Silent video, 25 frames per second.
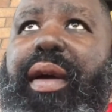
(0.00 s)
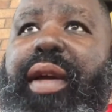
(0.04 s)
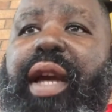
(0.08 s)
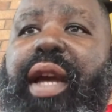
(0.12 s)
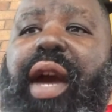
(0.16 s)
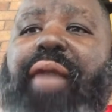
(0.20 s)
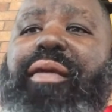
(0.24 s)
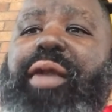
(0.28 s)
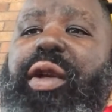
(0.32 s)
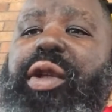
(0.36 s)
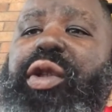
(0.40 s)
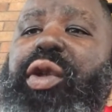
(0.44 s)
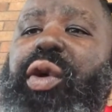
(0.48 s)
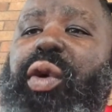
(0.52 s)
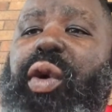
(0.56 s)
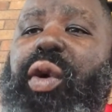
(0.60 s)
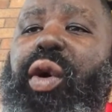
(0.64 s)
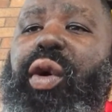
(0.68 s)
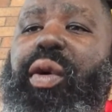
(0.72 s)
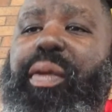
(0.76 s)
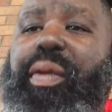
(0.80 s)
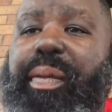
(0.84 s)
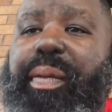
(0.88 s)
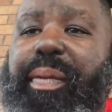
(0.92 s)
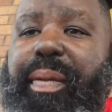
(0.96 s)

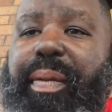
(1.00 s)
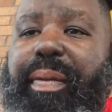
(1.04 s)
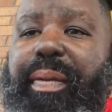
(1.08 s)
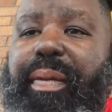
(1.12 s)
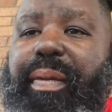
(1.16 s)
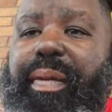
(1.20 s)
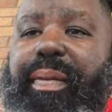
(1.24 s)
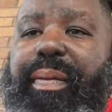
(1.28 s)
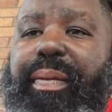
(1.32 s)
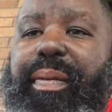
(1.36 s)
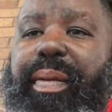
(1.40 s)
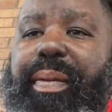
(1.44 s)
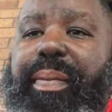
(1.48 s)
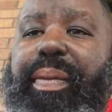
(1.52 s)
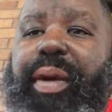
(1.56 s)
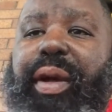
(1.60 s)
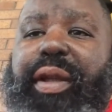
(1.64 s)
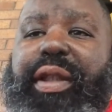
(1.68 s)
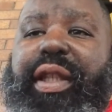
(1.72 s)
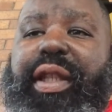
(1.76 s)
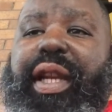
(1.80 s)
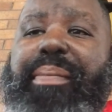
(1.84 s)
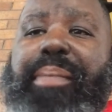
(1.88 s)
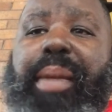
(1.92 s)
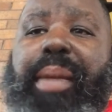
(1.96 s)
gubernatorial
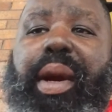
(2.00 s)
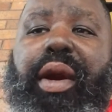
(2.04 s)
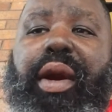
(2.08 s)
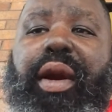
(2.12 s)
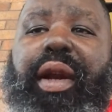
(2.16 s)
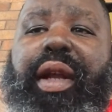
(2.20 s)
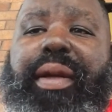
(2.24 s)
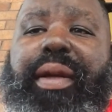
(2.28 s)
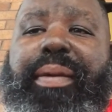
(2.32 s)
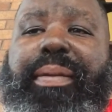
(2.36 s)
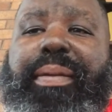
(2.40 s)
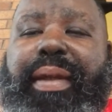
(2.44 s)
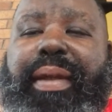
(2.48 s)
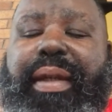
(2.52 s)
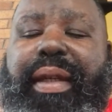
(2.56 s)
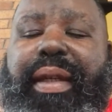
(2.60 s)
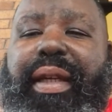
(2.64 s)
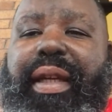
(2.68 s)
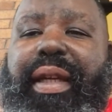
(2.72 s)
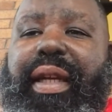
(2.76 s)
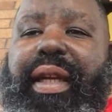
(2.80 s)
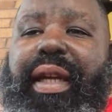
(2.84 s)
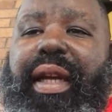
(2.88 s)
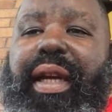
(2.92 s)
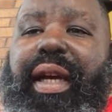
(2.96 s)
person in Maryland.
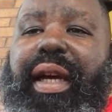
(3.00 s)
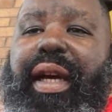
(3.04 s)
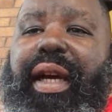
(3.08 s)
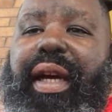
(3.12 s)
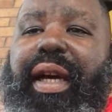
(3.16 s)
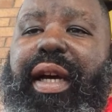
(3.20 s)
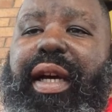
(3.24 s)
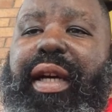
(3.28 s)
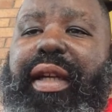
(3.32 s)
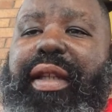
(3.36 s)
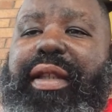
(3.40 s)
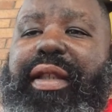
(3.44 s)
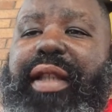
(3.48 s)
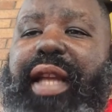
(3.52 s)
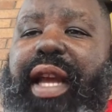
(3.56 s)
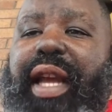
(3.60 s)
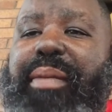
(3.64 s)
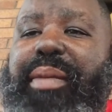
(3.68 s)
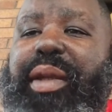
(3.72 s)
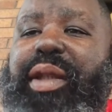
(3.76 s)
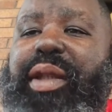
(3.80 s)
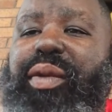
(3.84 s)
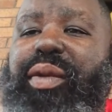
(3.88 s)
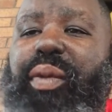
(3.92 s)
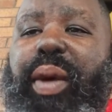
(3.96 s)
His
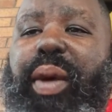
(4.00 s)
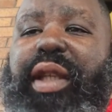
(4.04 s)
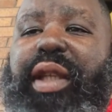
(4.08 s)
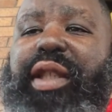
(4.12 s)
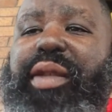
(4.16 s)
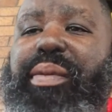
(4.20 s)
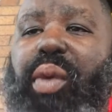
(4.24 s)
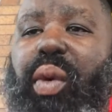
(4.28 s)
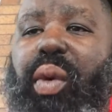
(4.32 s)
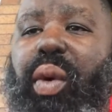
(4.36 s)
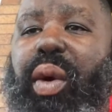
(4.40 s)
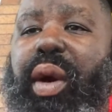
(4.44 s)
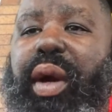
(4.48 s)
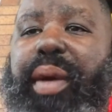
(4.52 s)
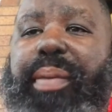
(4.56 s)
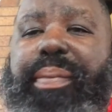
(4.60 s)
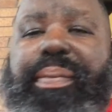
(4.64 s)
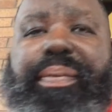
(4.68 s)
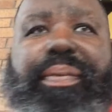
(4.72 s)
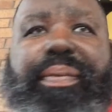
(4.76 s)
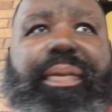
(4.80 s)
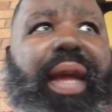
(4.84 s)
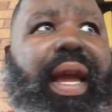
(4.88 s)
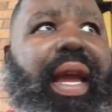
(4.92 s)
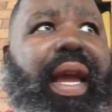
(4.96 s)
name is Wes Moore,
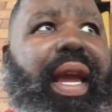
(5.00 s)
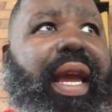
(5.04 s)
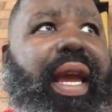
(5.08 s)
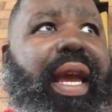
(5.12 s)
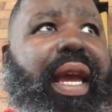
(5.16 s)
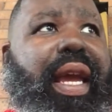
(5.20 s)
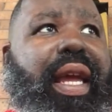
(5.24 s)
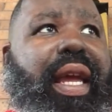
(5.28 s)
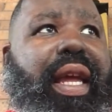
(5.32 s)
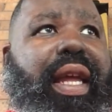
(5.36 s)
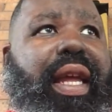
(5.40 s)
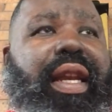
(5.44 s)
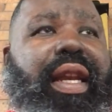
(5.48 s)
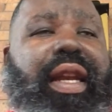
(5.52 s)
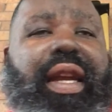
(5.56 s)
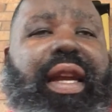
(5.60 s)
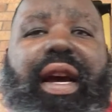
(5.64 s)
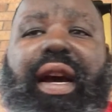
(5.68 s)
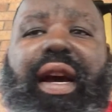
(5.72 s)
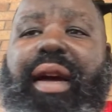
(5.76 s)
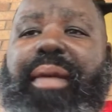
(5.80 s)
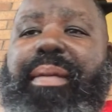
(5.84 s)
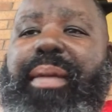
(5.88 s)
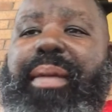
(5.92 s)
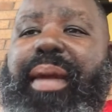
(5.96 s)
and
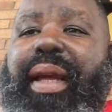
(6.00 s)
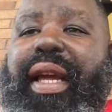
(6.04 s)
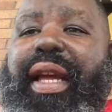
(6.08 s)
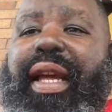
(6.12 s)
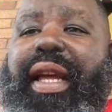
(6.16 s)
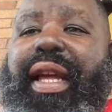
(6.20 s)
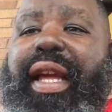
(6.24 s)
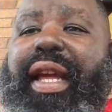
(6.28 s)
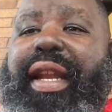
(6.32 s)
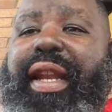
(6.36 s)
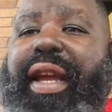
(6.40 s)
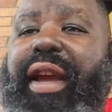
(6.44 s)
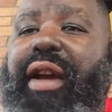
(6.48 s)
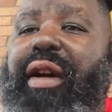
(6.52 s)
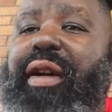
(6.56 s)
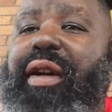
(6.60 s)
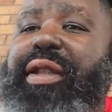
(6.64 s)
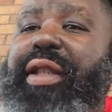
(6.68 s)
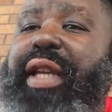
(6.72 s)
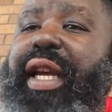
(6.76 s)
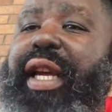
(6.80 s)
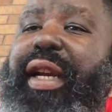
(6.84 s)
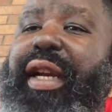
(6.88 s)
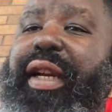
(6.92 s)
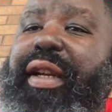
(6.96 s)
they
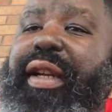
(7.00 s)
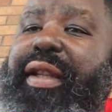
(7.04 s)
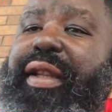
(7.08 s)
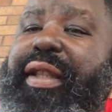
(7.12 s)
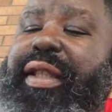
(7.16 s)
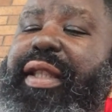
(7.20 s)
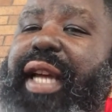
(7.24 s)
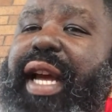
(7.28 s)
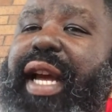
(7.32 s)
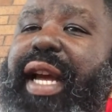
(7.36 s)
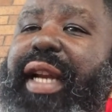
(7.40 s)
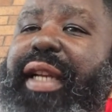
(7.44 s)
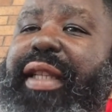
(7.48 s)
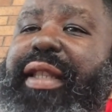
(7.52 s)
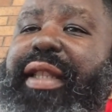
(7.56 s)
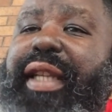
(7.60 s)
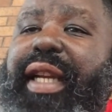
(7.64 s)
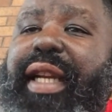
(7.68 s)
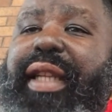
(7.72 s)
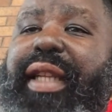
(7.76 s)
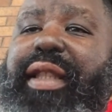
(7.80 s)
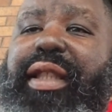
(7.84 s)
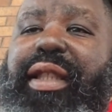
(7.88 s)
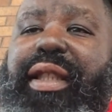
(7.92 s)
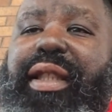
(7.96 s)
also had another sign that
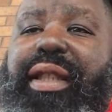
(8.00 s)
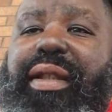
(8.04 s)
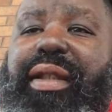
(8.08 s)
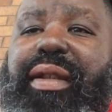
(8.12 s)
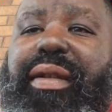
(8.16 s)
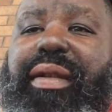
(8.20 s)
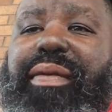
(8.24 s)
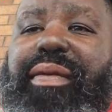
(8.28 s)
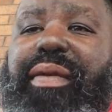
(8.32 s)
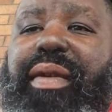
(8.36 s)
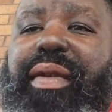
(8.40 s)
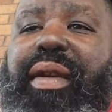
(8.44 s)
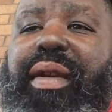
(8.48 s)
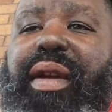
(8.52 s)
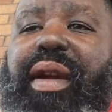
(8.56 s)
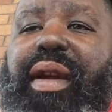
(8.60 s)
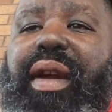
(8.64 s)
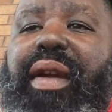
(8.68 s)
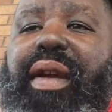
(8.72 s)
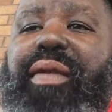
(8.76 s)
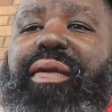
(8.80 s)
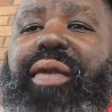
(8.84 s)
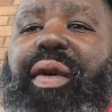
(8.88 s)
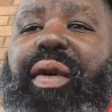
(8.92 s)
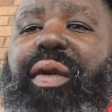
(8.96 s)
says
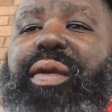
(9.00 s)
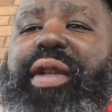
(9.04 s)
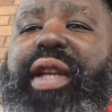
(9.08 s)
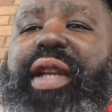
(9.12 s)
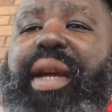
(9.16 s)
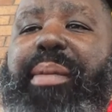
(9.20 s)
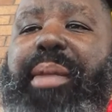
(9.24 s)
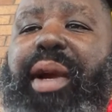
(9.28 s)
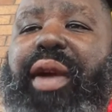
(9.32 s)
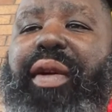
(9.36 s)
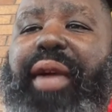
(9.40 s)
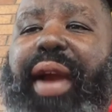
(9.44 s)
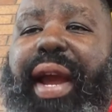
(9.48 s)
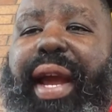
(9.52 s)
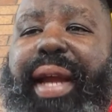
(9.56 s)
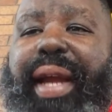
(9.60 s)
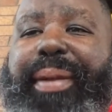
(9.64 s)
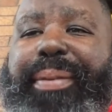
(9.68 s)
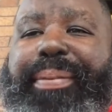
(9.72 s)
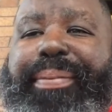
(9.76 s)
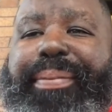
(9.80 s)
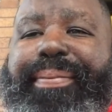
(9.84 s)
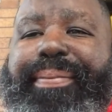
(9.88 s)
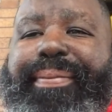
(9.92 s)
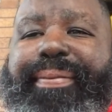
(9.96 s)
"Vote Democrat."
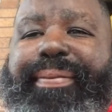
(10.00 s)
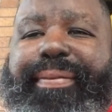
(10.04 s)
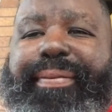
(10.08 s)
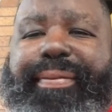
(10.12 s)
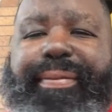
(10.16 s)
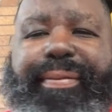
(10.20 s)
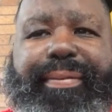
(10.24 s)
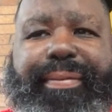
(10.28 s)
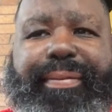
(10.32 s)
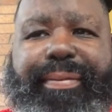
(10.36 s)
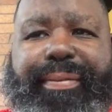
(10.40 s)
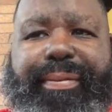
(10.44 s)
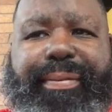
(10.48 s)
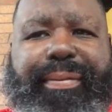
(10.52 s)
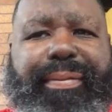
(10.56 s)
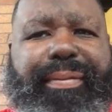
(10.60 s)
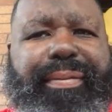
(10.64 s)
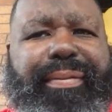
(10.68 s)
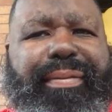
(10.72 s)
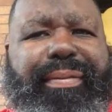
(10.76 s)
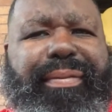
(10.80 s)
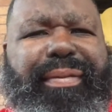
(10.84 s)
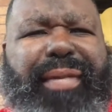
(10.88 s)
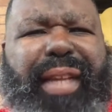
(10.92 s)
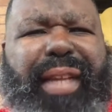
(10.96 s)

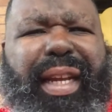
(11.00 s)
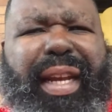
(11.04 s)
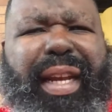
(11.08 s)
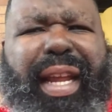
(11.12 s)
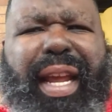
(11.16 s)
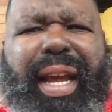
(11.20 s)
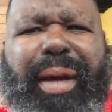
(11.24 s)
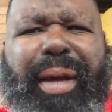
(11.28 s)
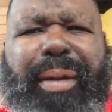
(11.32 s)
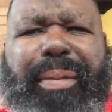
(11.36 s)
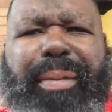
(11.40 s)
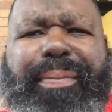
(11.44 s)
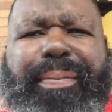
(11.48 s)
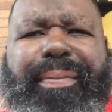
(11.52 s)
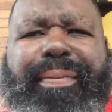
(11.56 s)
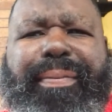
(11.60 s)
Now,